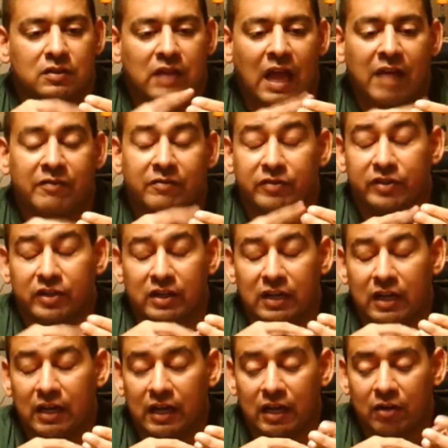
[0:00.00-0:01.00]
I haven't figured
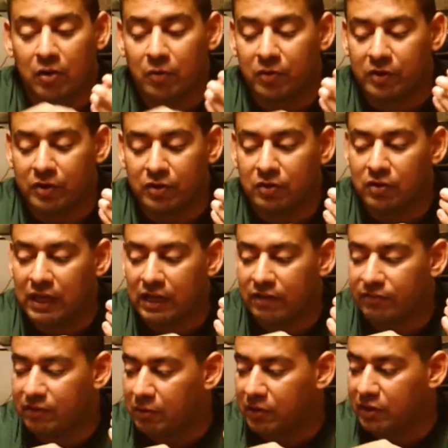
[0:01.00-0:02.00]
out how I want to do that.
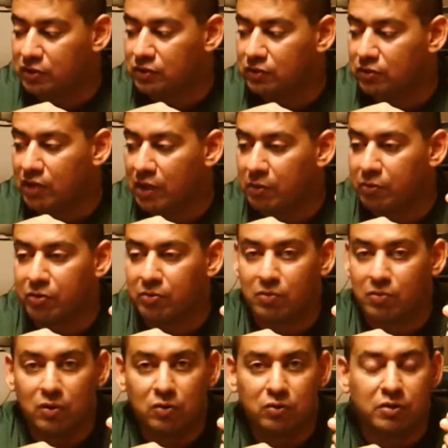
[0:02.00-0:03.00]
If I want to actually get
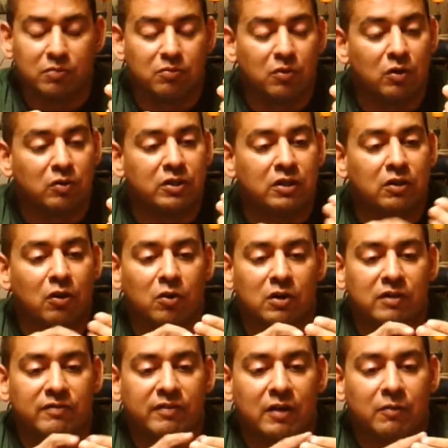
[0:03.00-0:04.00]
molded,
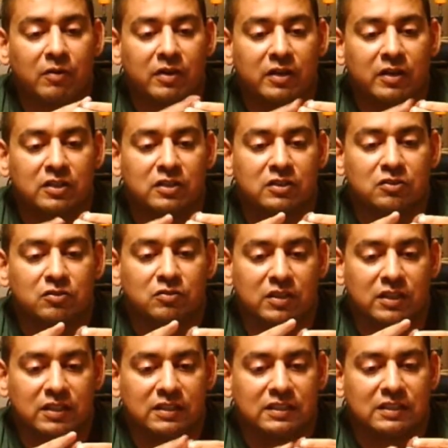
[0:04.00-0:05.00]
or if I want to just
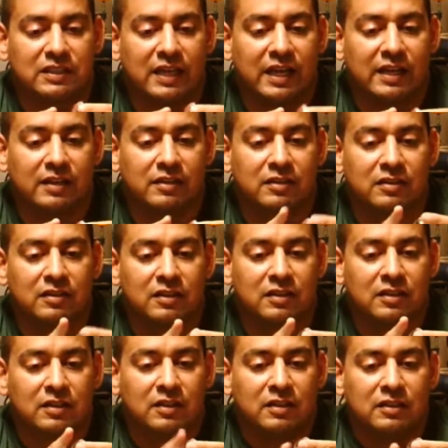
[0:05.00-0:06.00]
straight sand it
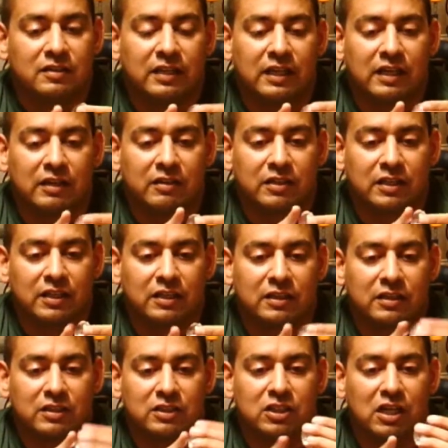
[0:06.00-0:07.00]
down and get
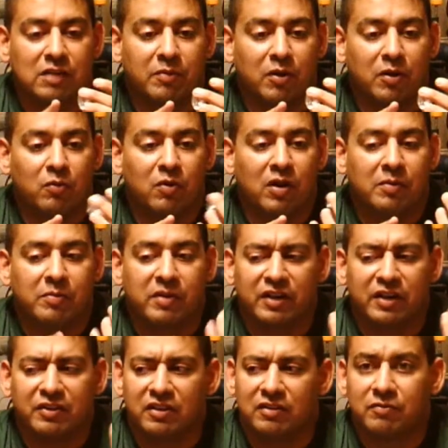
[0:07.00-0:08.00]
the shape I want. But
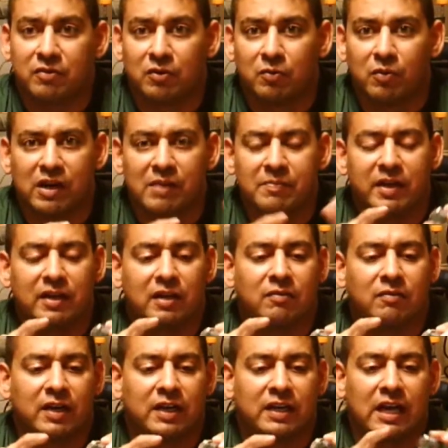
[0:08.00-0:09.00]
I think for what I'm making
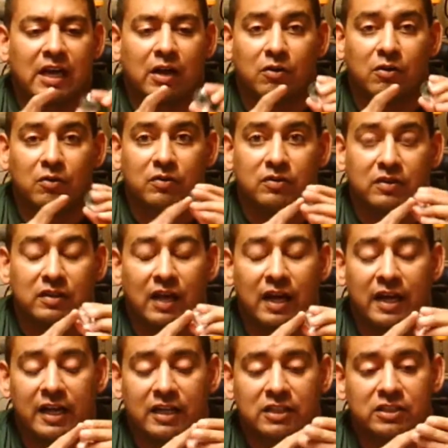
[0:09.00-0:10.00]
right now,
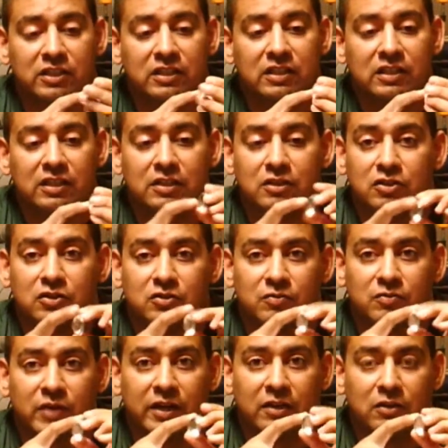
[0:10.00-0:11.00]
I actually need just
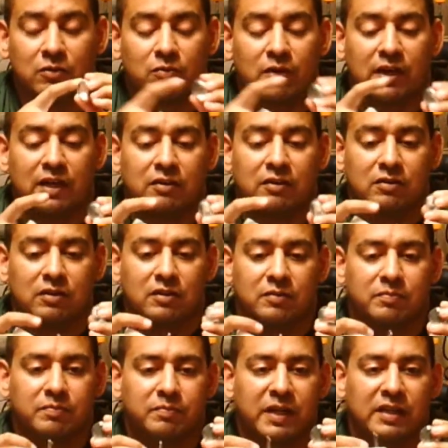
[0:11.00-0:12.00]
regular round
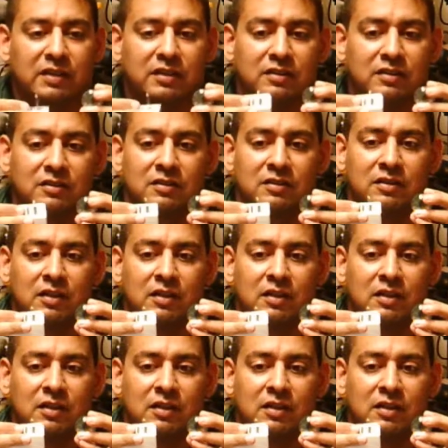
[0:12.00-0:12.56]
pendants.